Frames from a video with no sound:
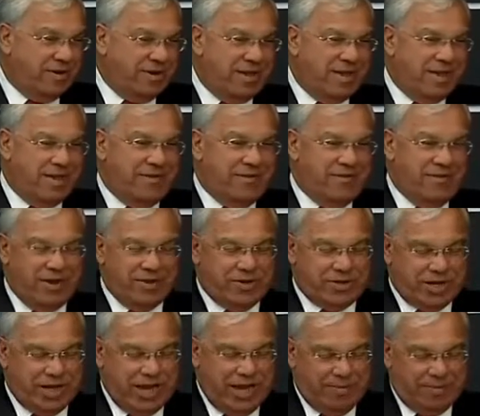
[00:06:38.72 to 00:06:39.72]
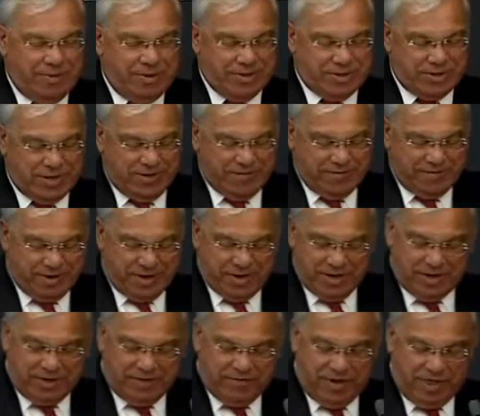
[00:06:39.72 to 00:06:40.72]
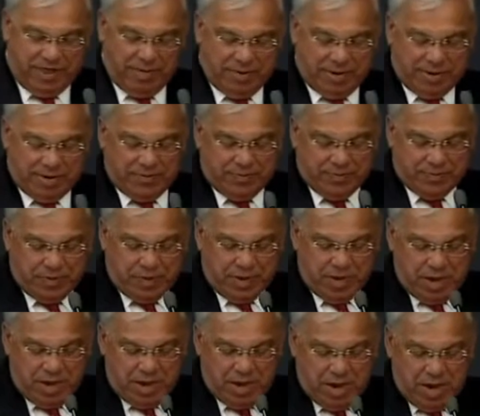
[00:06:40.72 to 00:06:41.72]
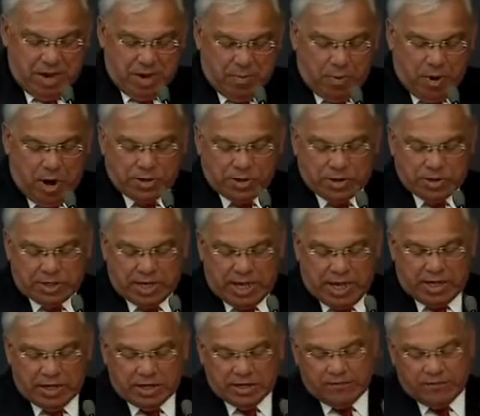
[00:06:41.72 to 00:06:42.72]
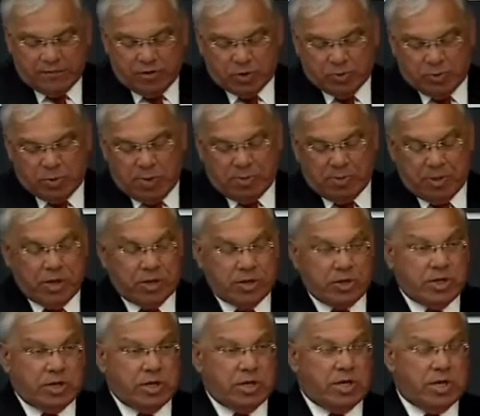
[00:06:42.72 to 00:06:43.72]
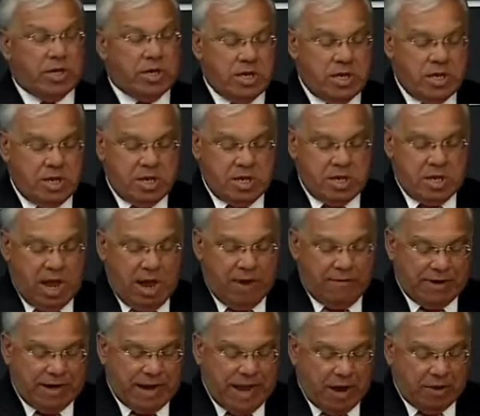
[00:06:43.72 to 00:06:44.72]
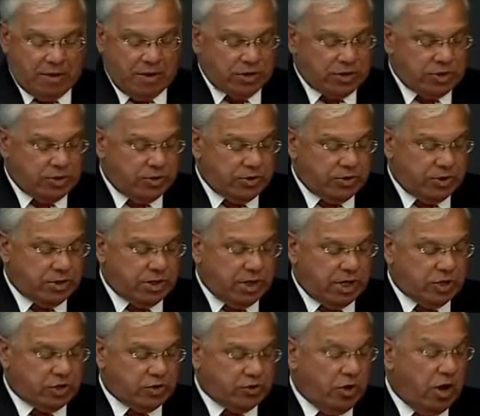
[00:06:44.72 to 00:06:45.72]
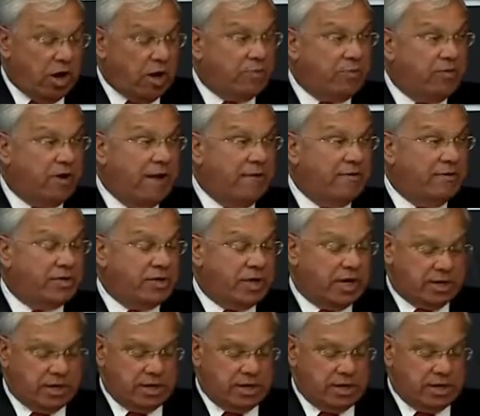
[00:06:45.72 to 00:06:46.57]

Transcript: venture capitalist development. Boston talent, diverse population, our renowned institutions, our strong private sector